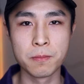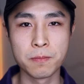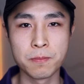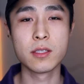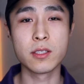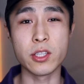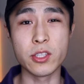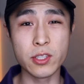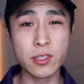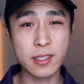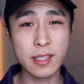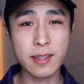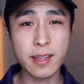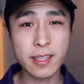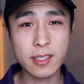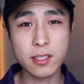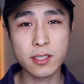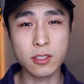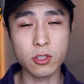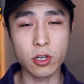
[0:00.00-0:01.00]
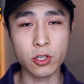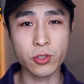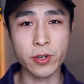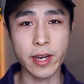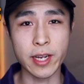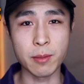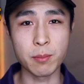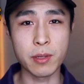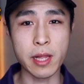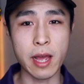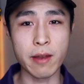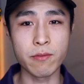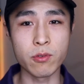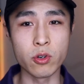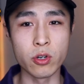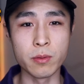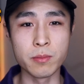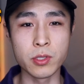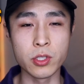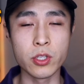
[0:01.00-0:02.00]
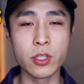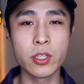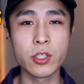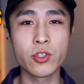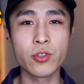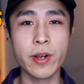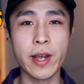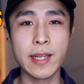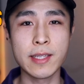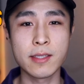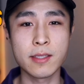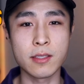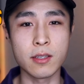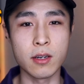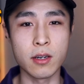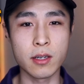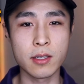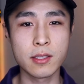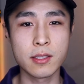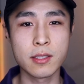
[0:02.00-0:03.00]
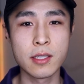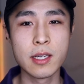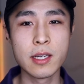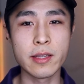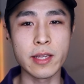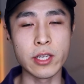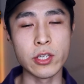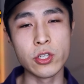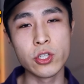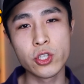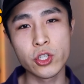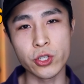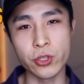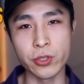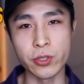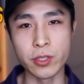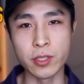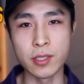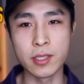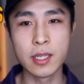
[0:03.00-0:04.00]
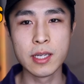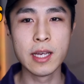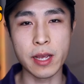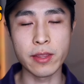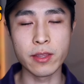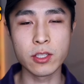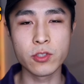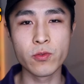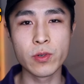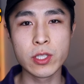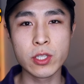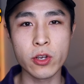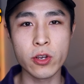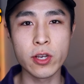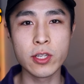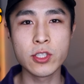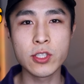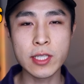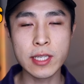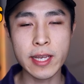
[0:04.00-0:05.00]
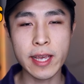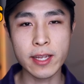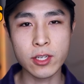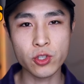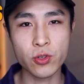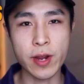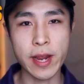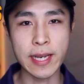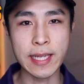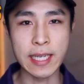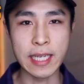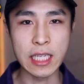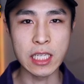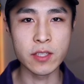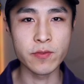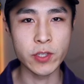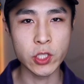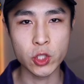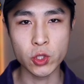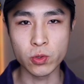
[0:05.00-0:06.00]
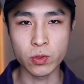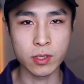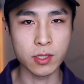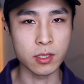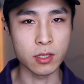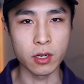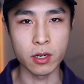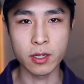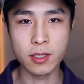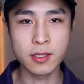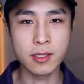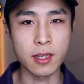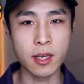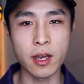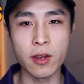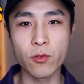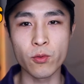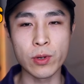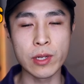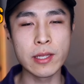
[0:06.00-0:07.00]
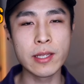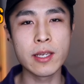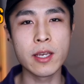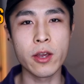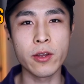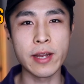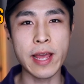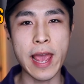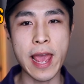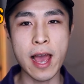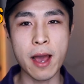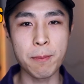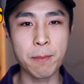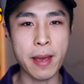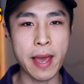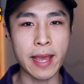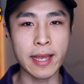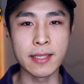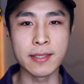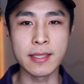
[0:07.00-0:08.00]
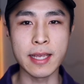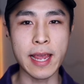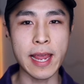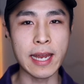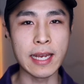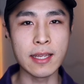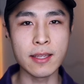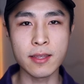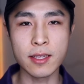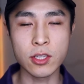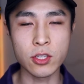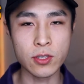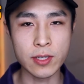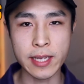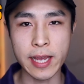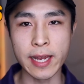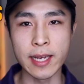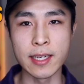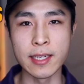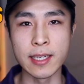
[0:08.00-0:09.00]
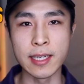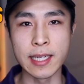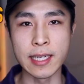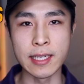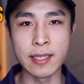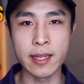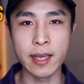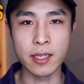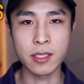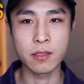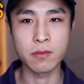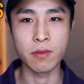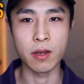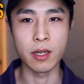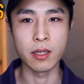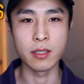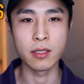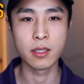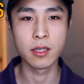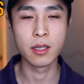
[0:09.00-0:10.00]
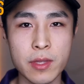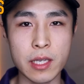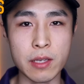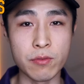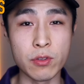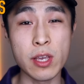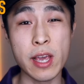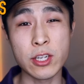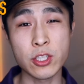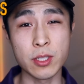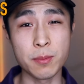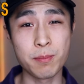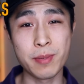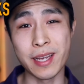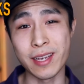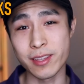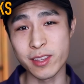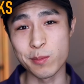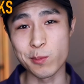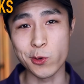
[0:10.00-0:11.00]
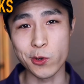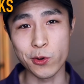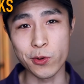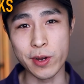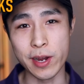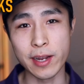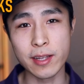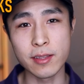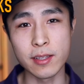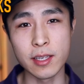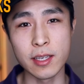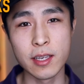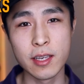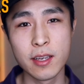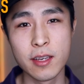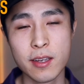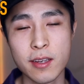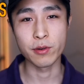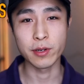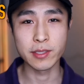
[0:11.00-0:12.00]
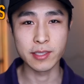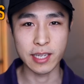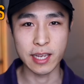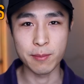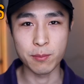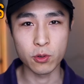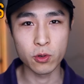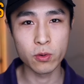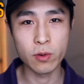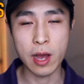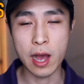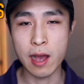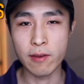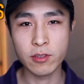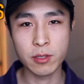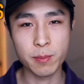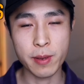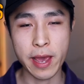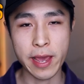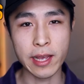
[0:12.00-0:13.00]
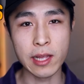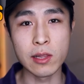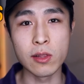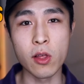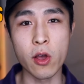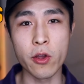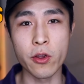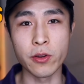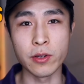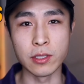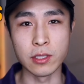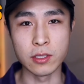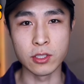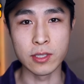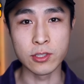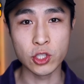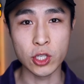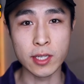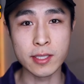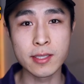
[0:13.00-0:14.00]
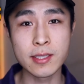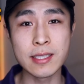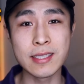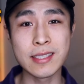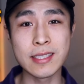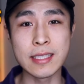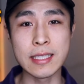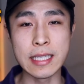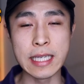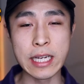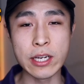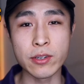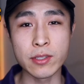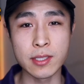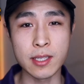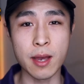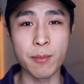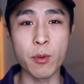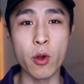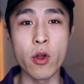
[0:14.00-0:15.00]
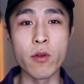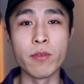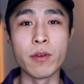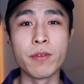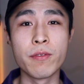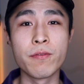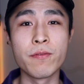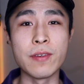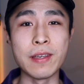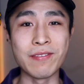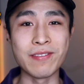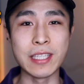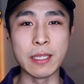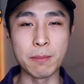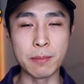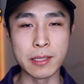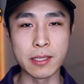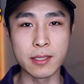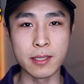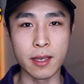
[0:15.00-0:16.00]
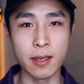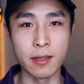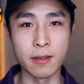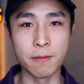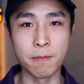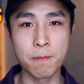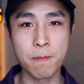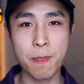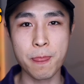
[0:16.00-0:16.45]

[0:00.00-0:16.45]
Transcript: So using these stock trading platforms, you can trade stocks that you choose, and the returns you can get trading individual stocks are really going to outpace anything you'd get in an index fund if you actually pick them correctly. For example, Afterpay alone just this year is up over 50%.